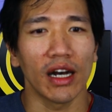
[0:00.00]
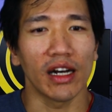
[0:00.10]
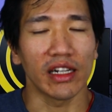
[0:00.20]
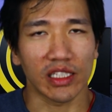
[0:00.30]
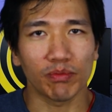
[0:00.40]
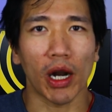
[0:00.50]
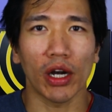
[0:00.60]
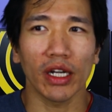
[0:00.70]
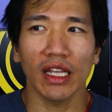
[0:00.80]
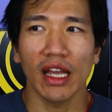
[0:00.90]
uh,
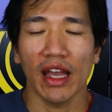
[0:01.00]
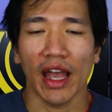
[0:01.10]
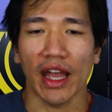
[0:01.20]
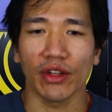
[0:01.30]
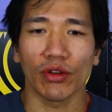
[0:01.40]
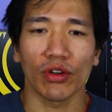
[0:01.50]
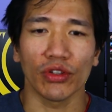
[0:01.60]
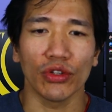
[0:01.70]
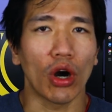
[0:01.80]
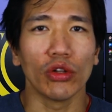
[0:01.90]
sparring and you're,
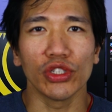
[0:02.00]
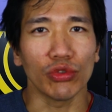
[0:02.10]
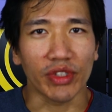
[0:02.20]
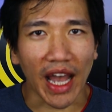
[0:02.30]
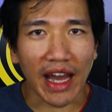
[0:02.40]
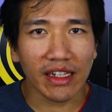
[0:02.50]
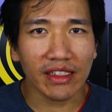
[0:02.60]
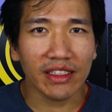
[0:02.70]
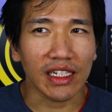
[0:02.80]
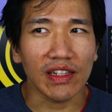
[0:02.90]
you only do
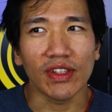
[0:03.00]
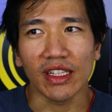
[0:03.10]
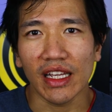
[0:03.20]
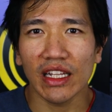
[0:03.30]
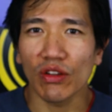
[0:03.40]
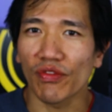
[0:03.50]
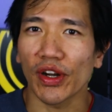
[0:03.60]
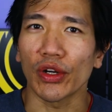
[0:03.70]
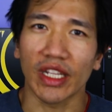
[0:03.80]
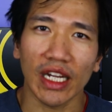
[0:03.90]
katas and even then you're very